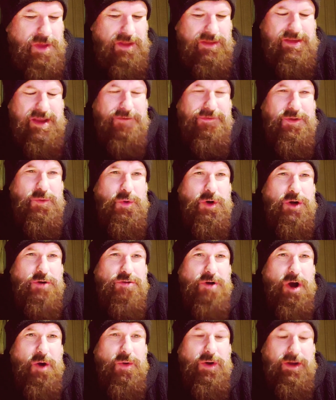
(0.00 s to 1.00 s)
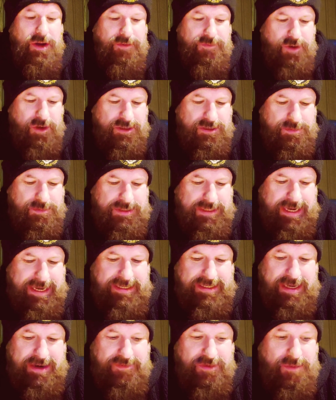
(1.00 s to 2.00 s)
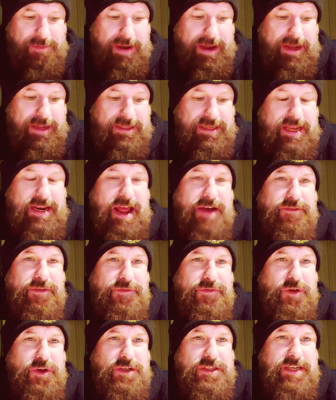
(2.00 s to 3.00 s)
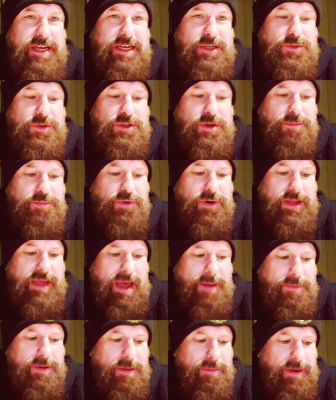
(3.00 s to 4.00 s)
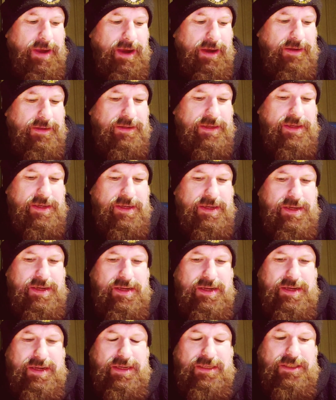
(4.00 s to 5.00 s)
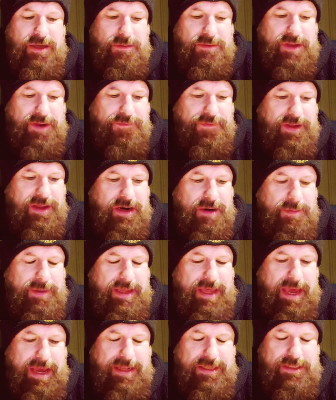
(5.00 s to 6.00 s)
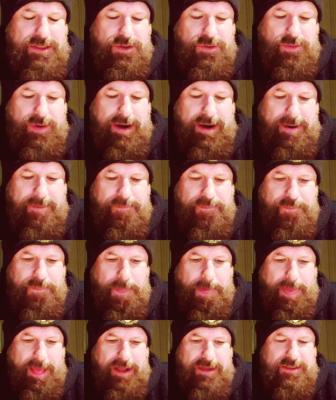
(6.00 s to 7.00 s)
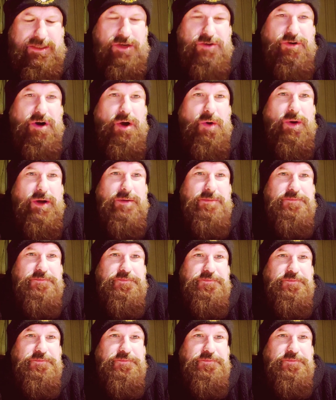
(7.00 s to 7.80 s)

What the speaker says: Definitely want to grow it. I've got some seeds out of it, mate. It did have a few seeds, which I'm pretty happy about. So I'm definitely going to be keen to grow it.